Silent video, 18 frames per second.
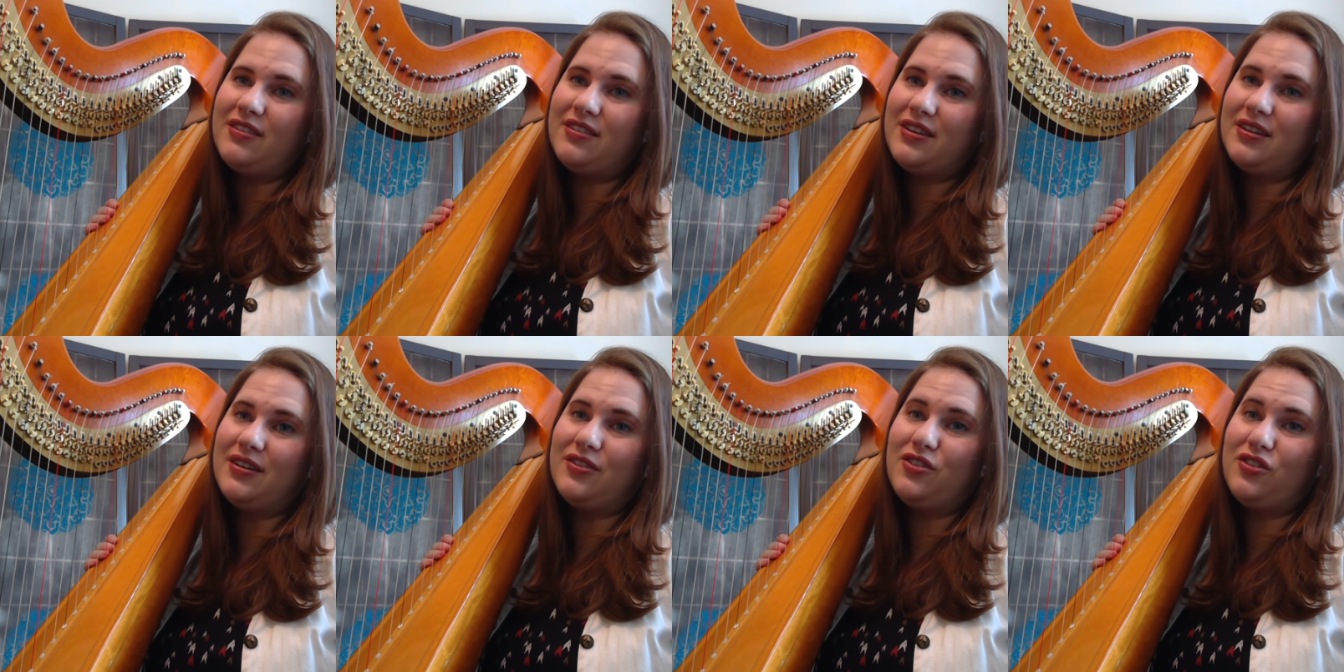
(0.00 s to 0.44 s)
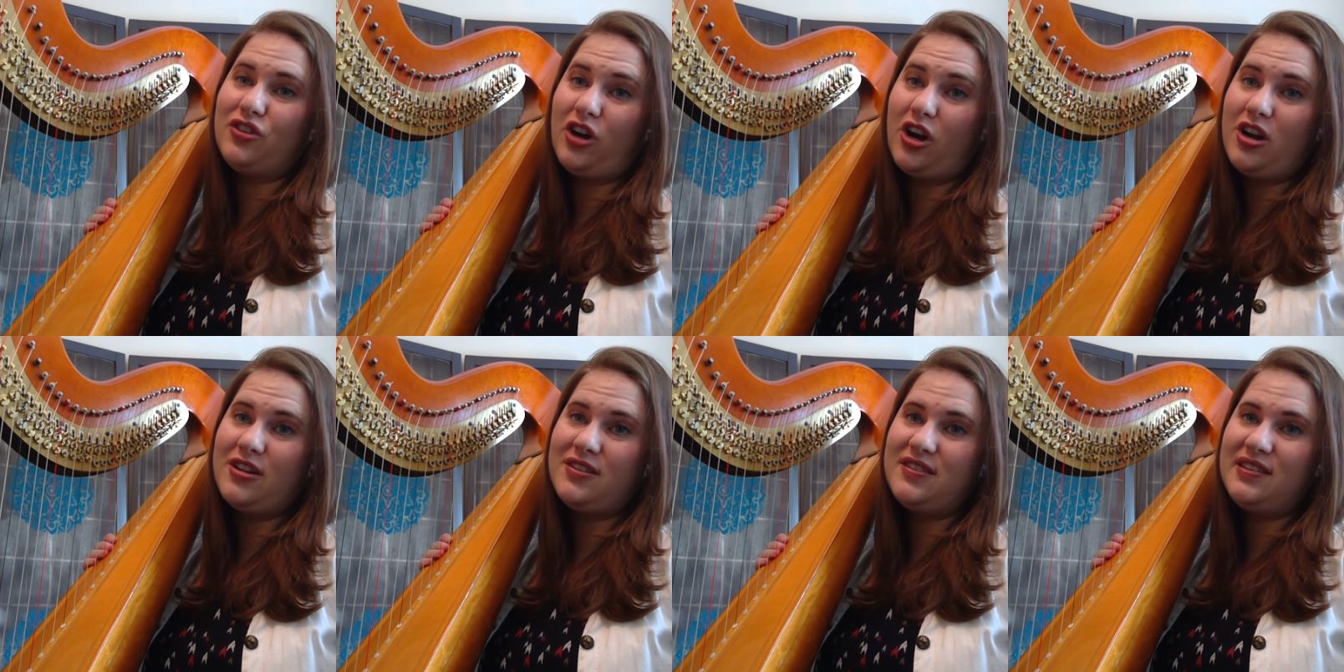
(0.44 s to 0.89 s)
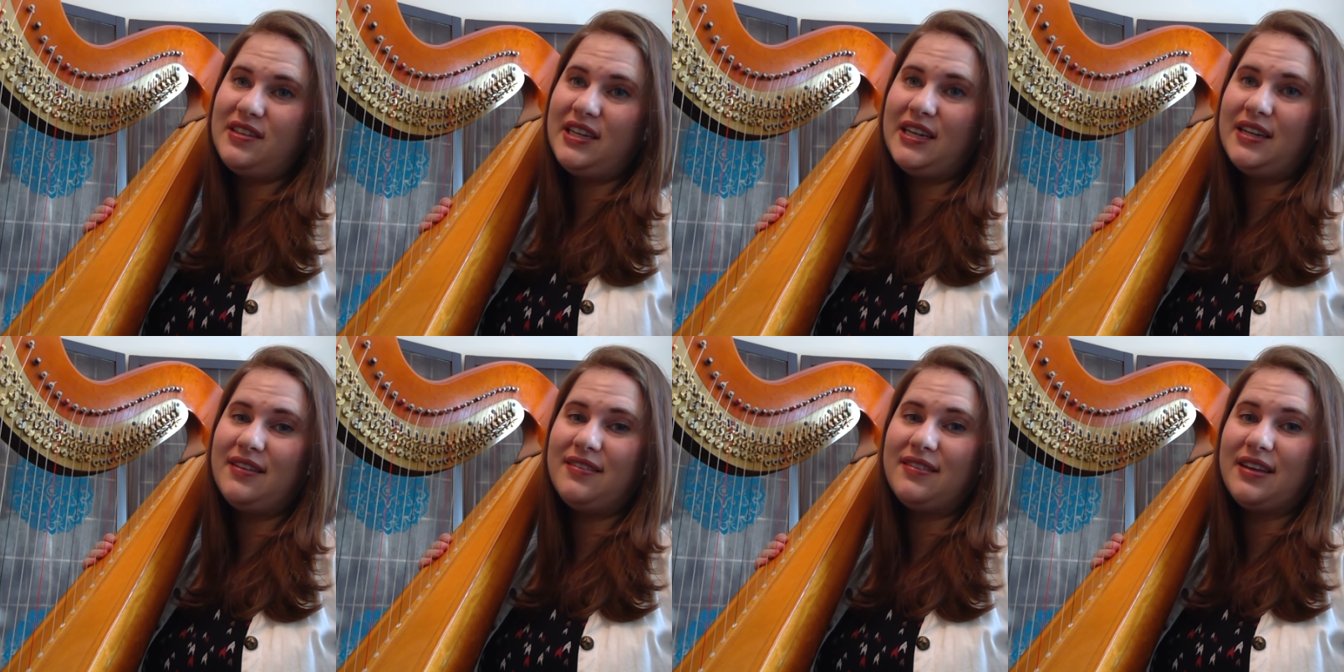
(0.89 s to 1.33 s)
it's going to start on
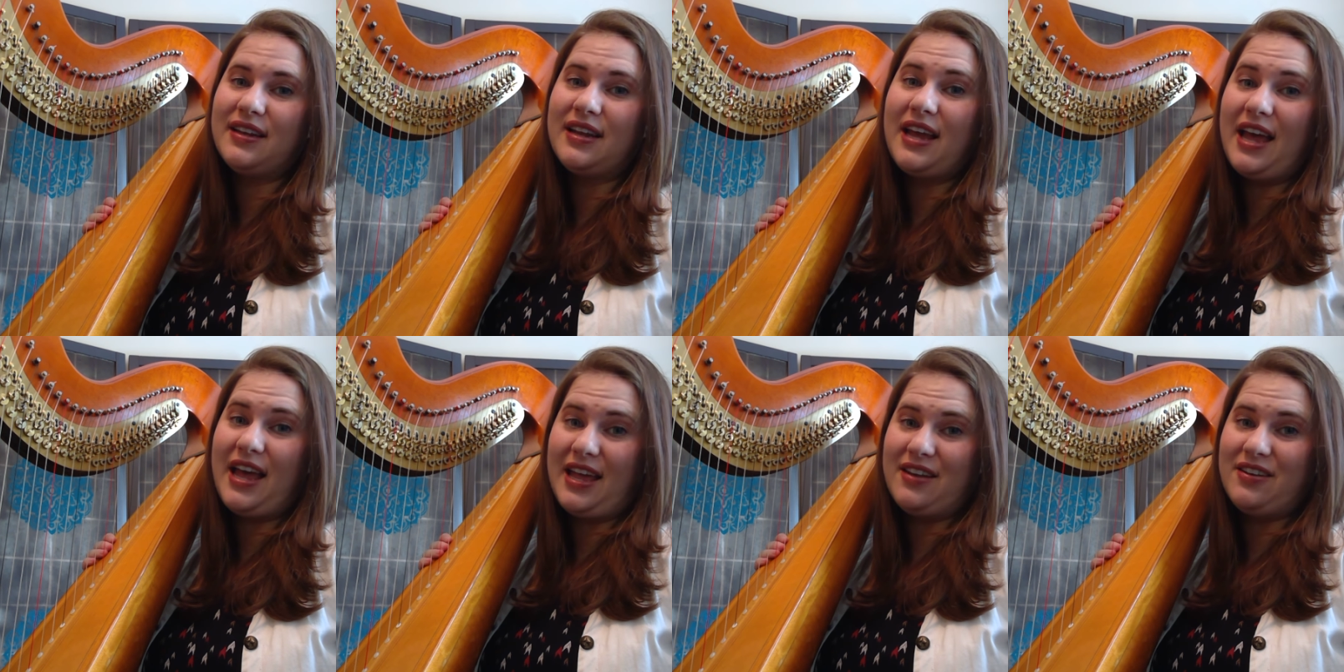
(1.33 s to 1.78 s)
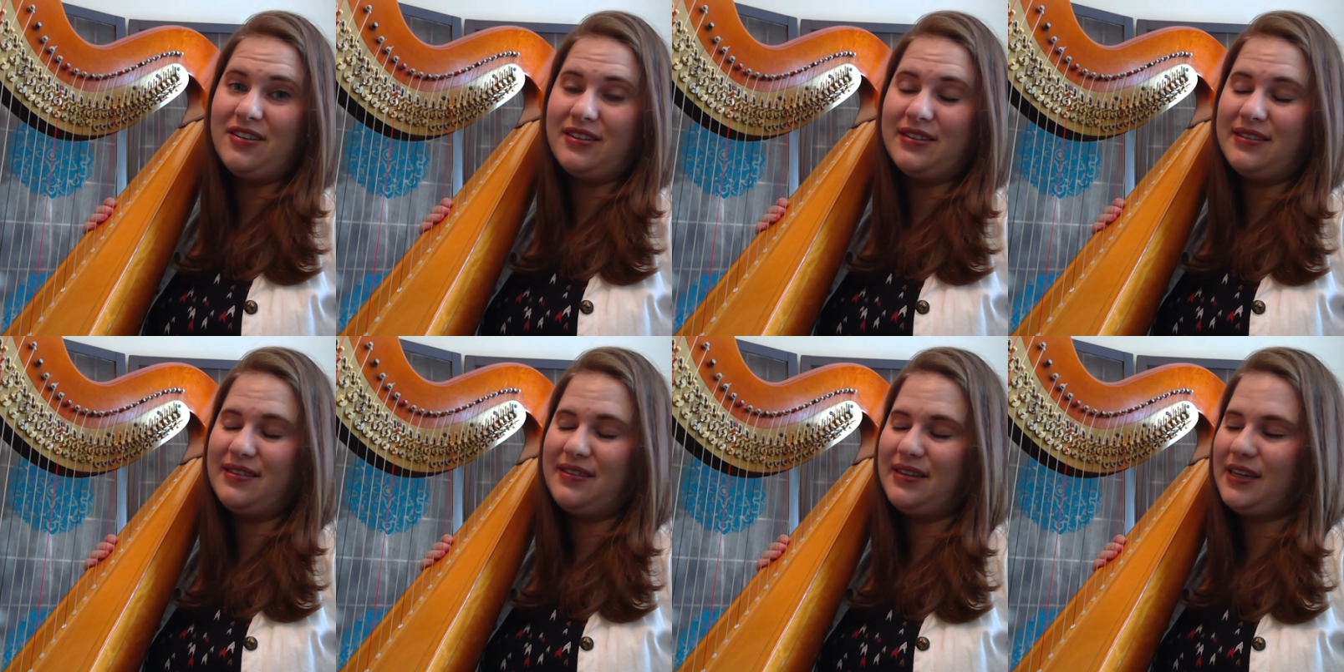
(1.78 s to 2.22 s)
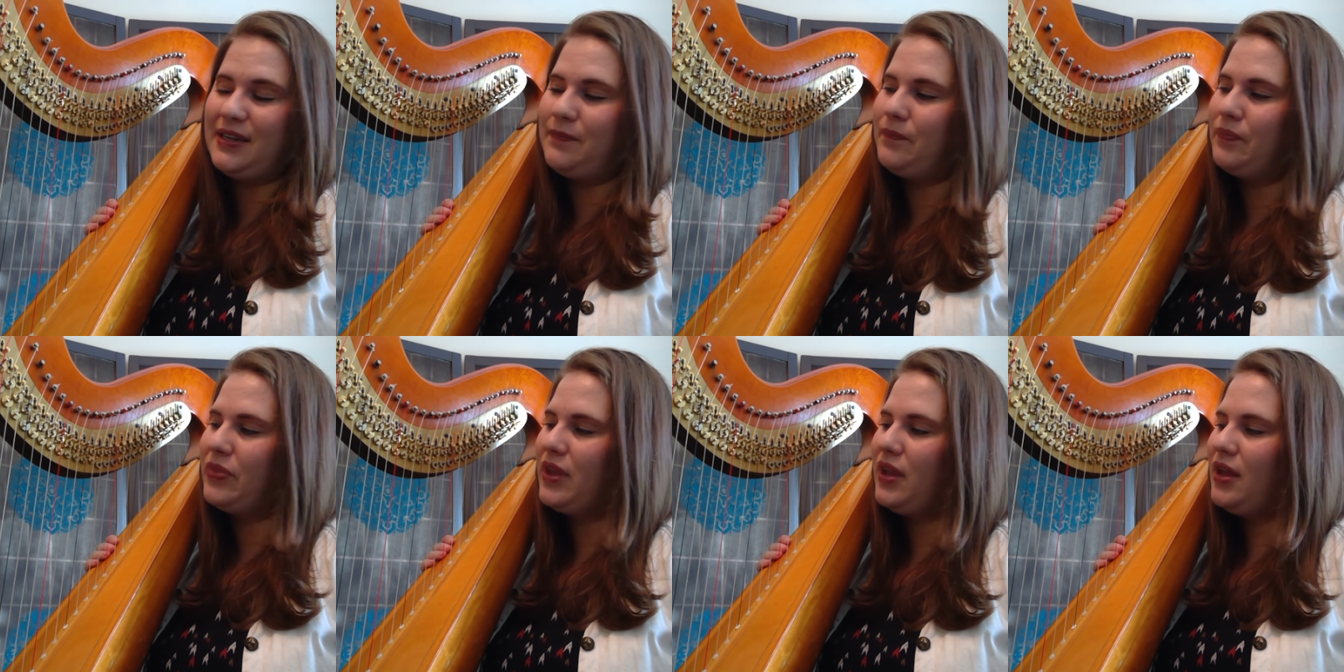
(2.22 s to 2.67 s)
C and it's going to end on
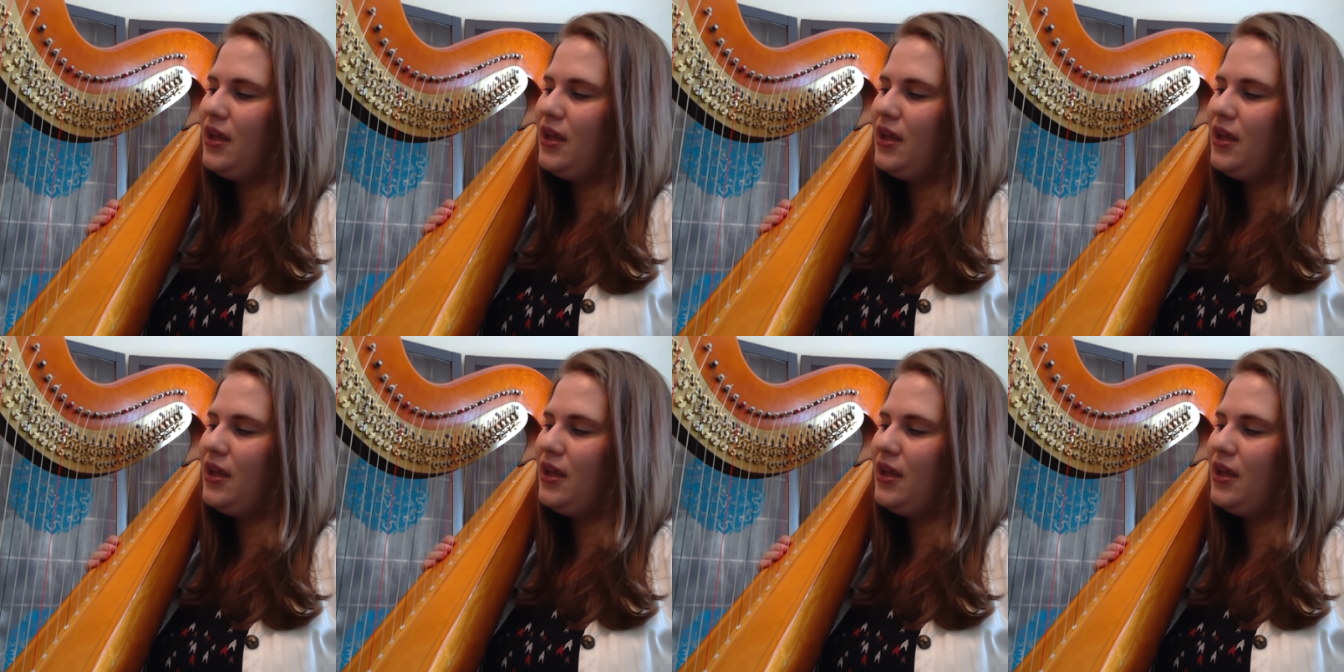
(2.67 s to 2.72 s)
C.